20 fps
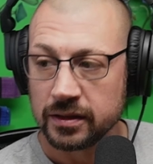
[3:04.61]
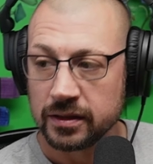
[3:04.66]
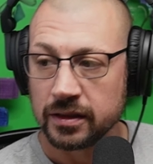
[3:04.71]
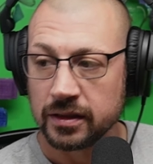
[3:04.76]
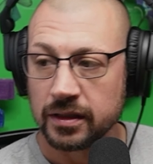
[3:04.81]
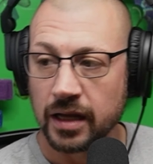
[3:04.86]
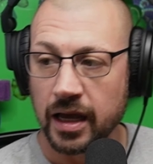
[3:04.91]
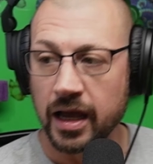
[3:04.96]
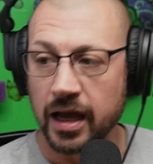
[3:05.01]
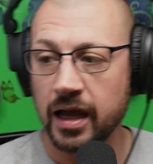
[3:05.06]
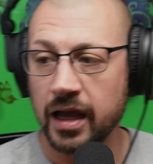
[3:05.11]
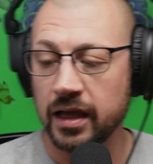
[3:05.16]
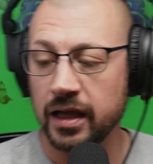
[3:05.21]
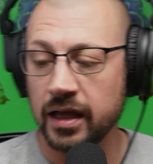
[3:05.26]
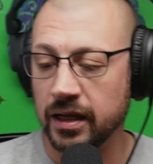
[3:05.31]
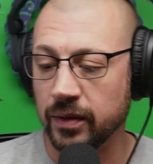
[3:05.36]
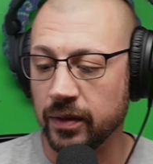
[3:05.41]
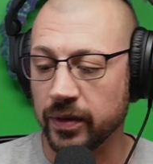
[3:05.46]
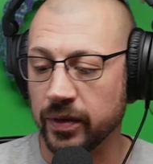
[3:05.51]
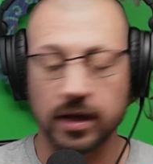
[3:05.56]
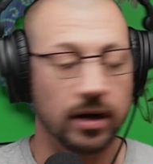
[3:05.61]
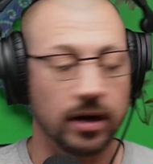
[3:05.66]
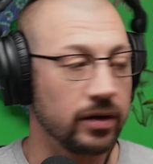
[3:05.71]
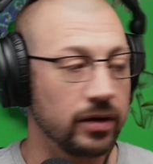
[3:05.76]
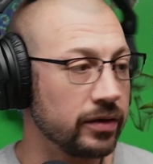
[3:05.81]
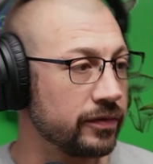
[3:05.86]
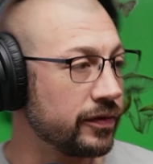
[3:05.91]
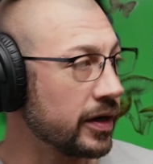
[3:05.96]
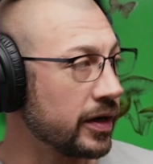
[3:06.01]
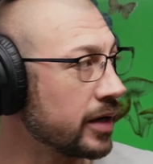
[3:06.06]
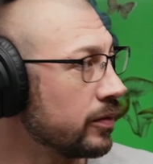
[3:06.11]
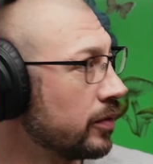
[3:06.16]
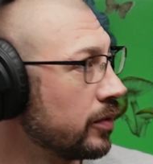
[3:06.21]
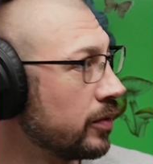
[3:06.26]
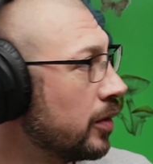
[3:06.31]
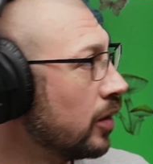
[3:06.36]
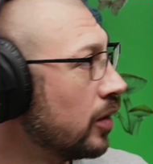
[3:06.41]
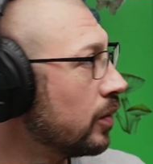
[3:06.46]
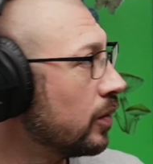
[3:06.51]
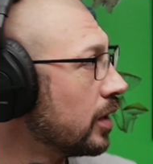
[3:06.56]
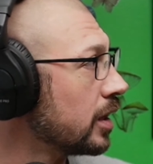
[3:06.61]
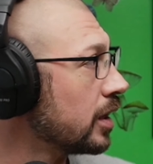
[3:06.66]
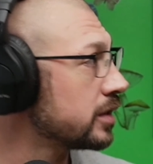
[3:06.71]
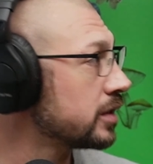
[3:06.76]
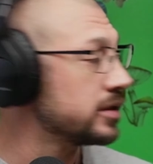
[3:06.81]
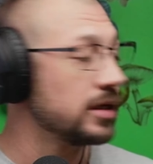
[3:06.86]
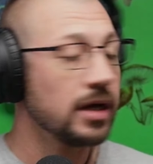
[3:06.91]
Hey, there we go. The fucking remote worked.